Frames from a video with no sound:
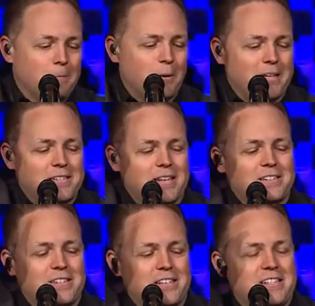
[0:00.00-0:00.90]
but it
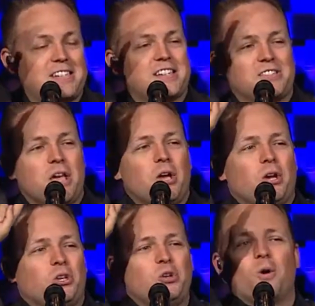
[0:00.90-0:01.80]
says this He says,
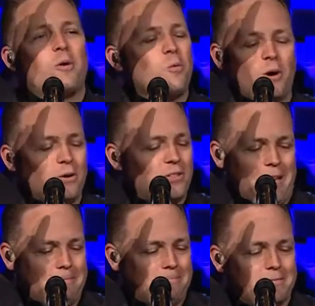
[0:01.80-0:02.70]
You are
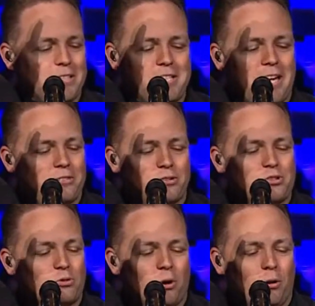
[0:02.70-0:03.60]
worthy to take the
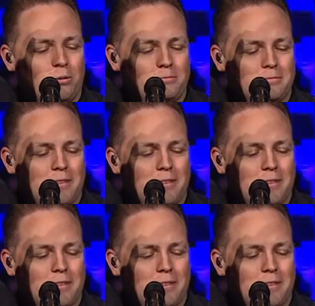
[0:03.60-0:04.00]
scroll